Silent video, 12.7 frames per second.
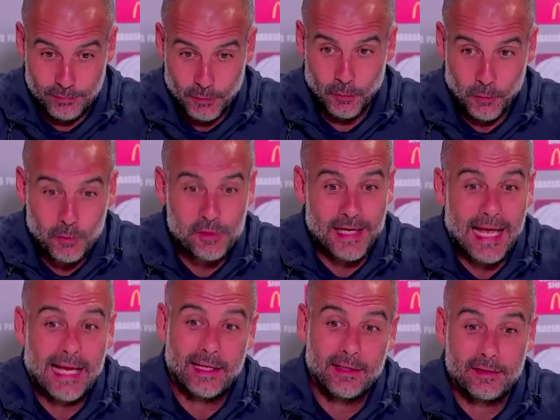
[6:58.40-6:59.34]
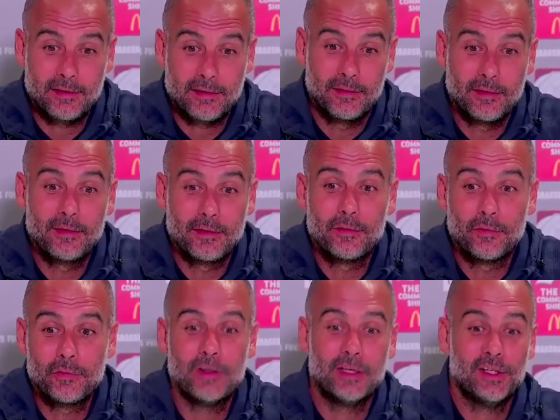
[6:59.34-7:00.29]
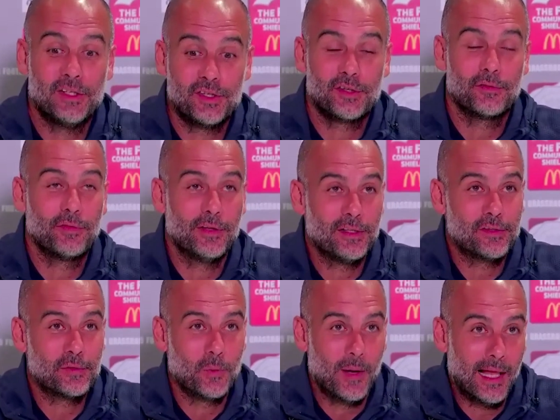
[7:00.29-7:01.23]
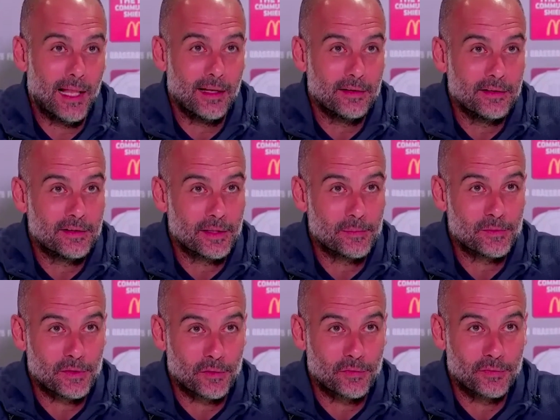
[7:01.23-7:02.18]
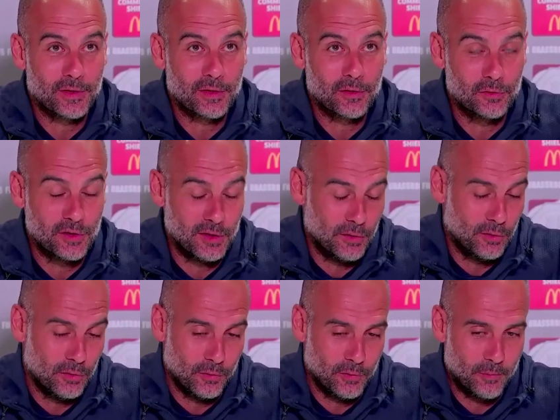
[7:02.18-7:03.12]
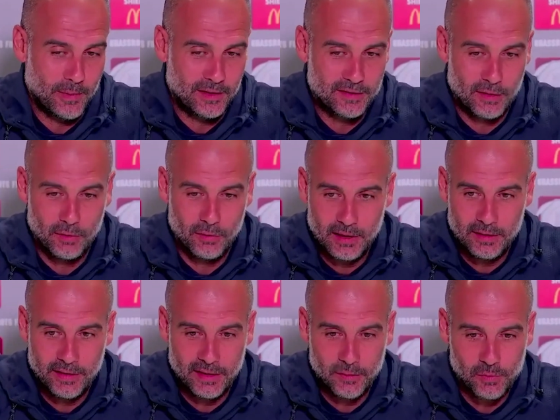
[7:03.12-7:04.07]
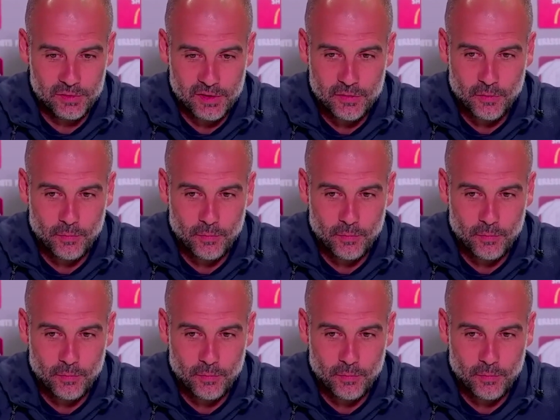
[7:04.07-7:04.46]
looks like it finished well in terms of continue with Barcelona. At the end, it was a